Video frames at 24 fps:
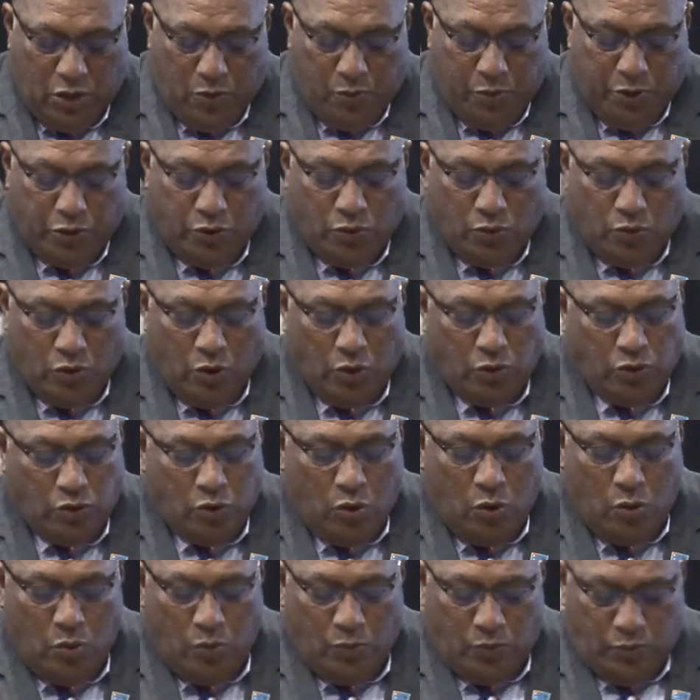We do not
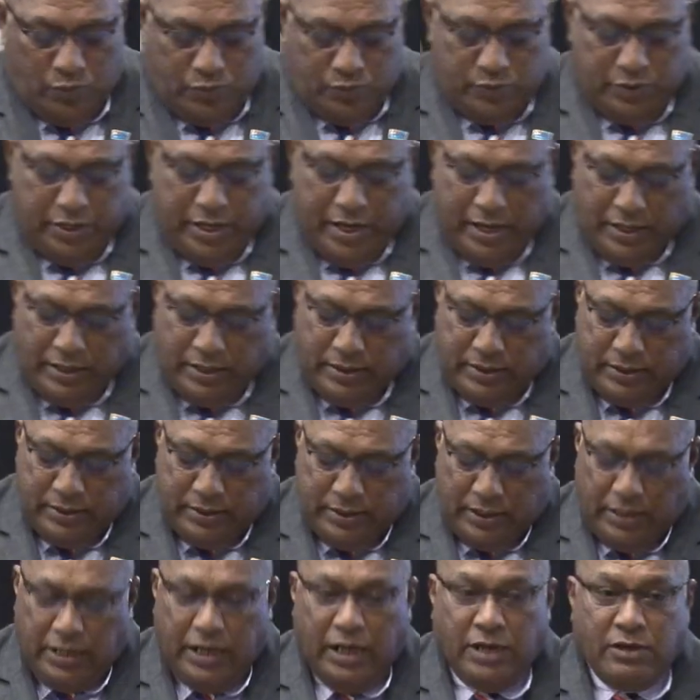know yet
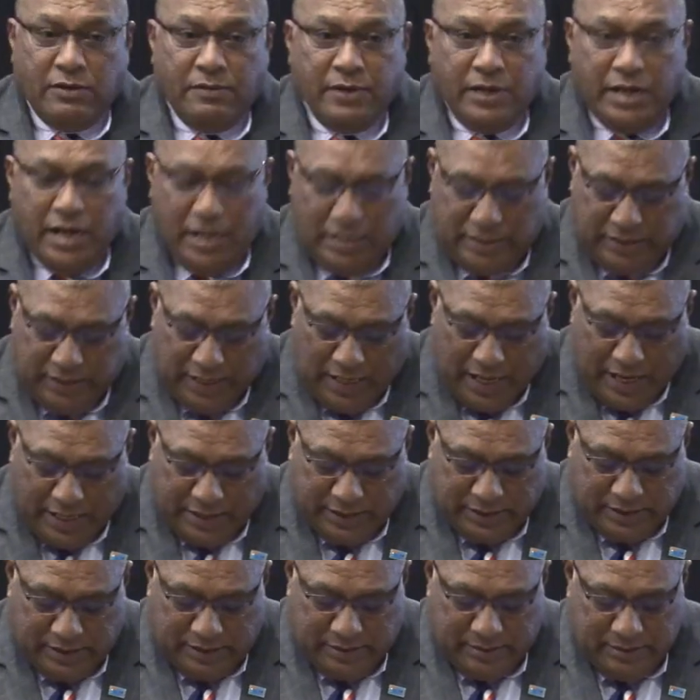the date of the next
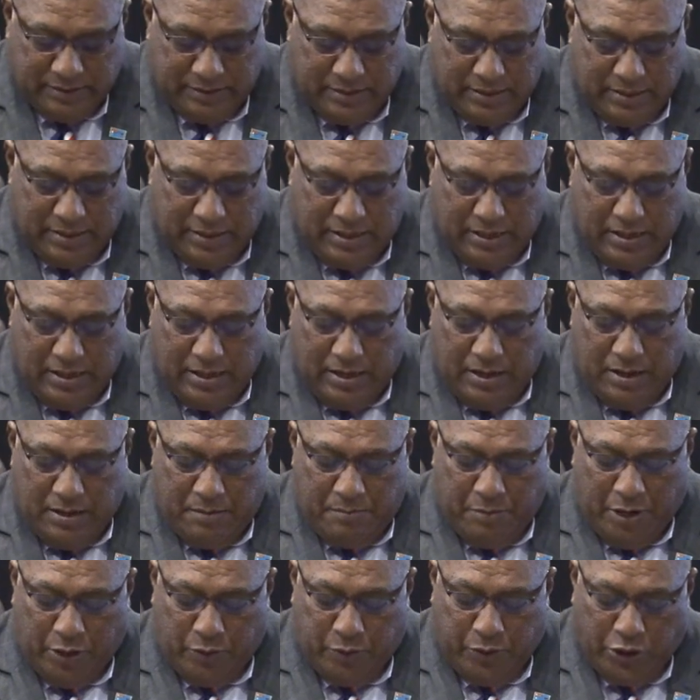election,
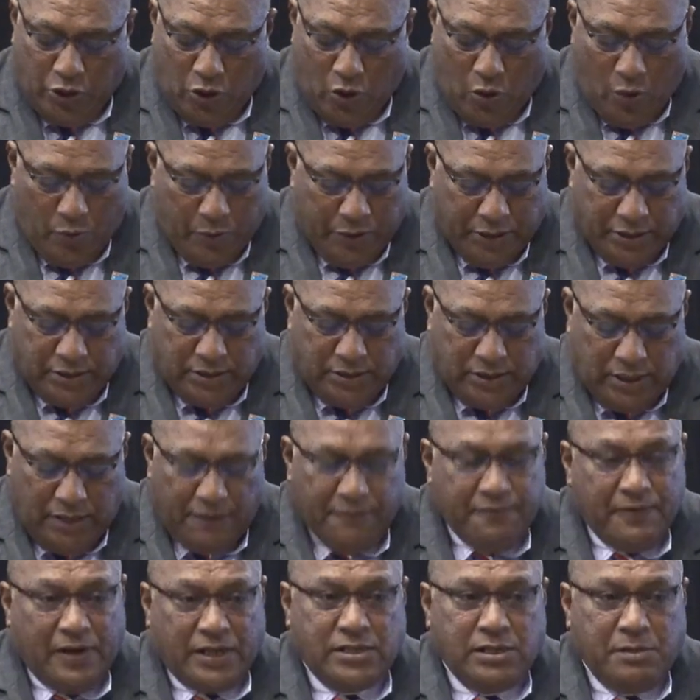but we know it's
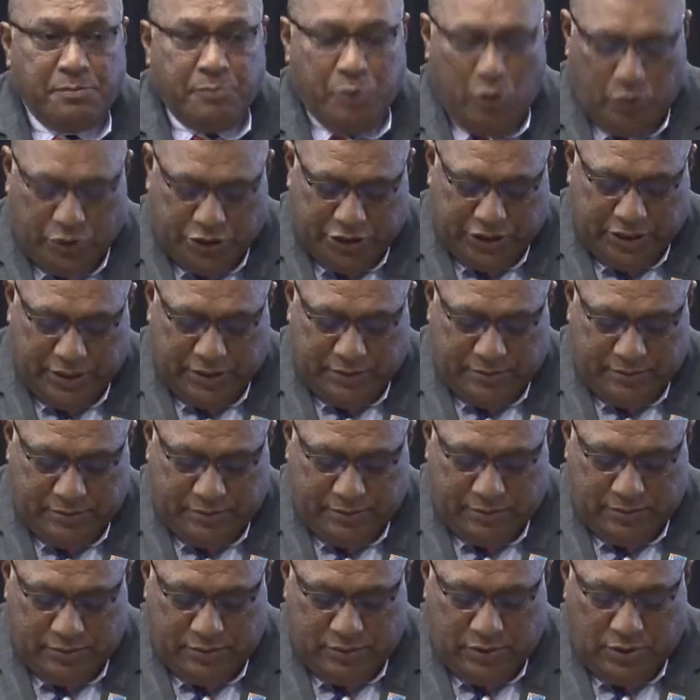fast approaching.
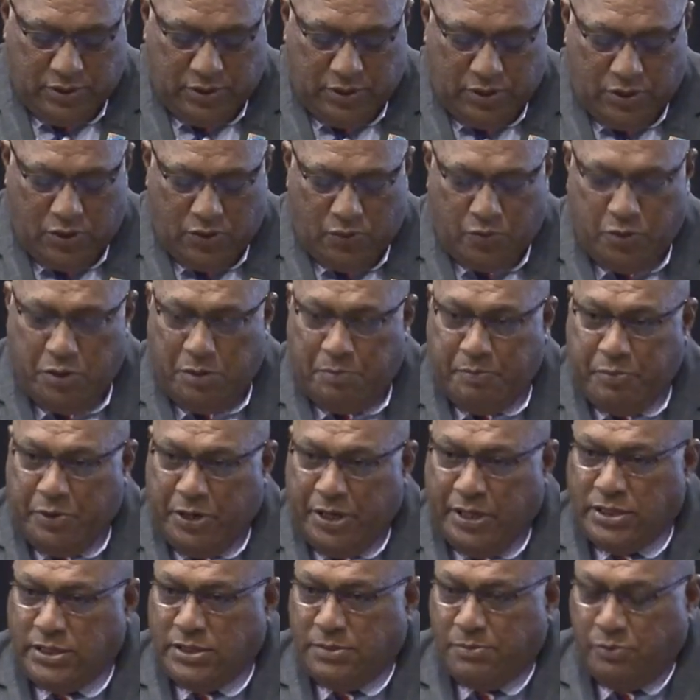We
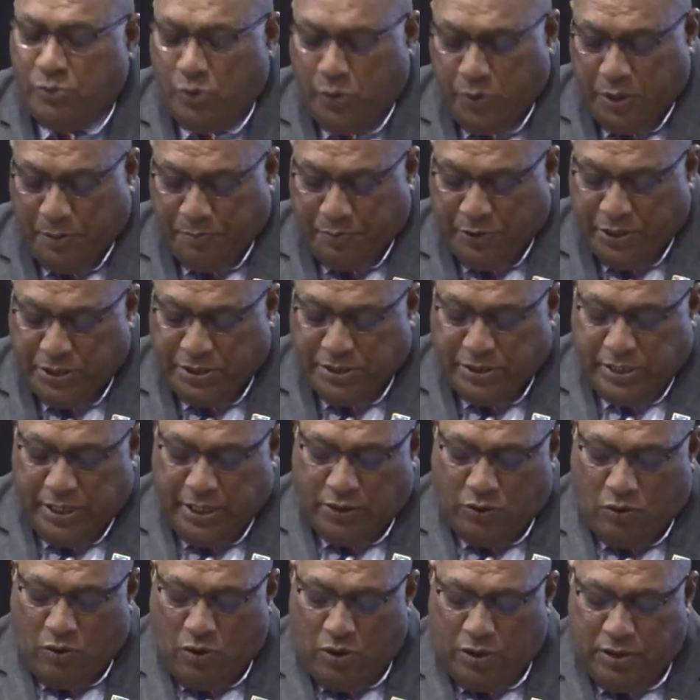
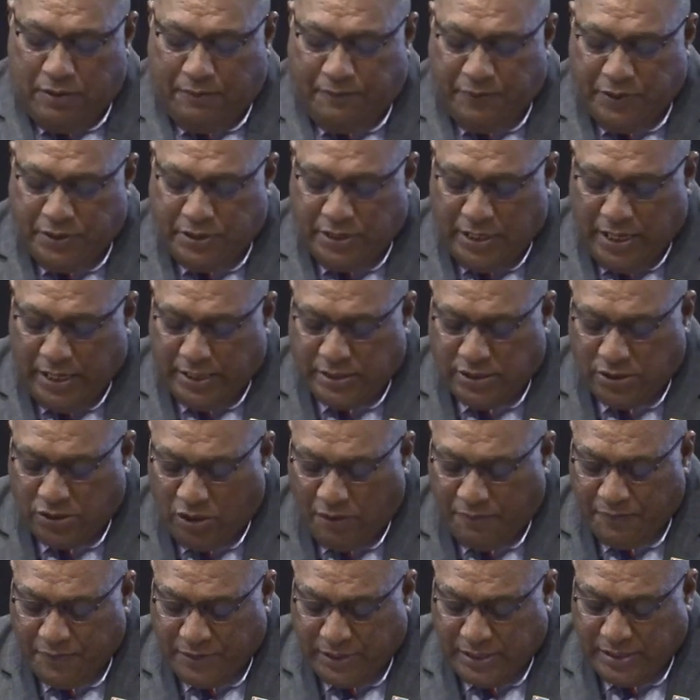appreciate all the Fiji Elections
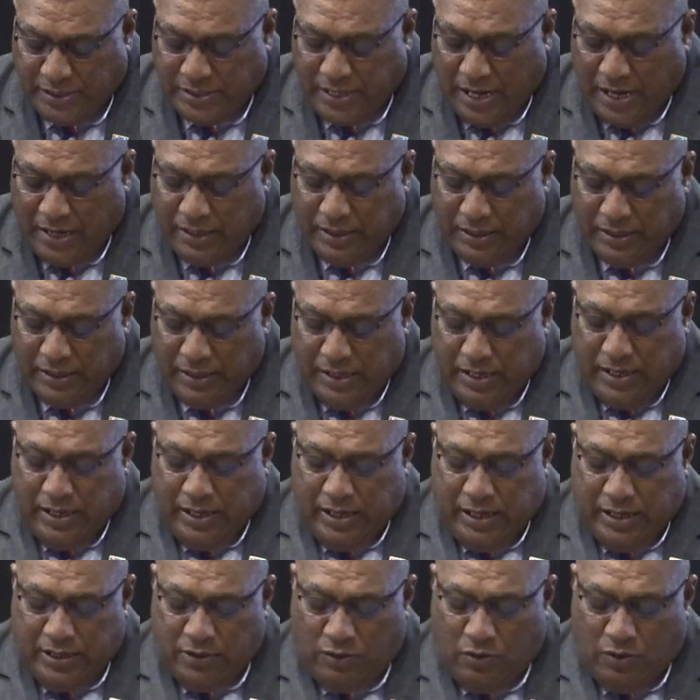Office has done
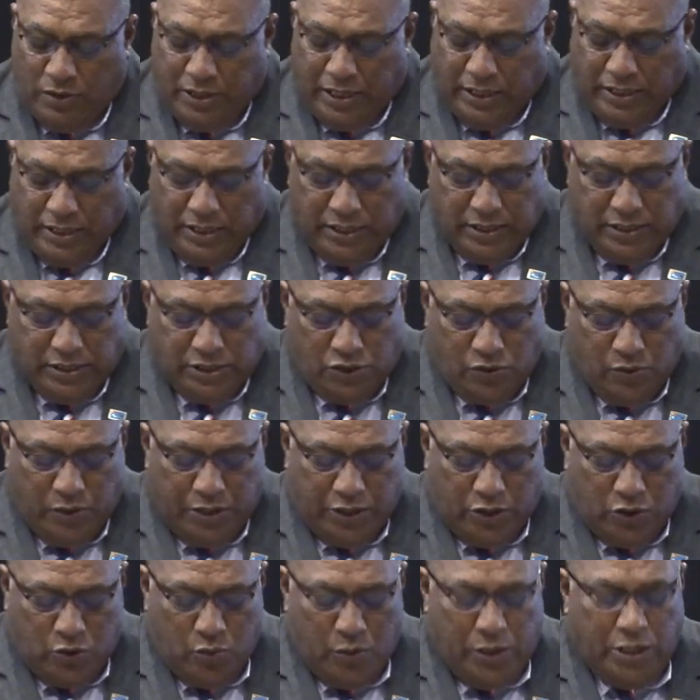and all that it is
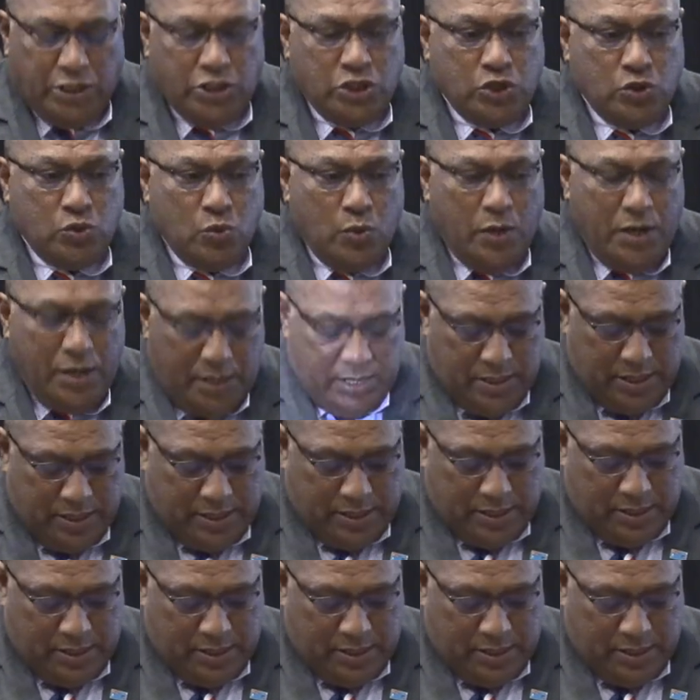doing to ensure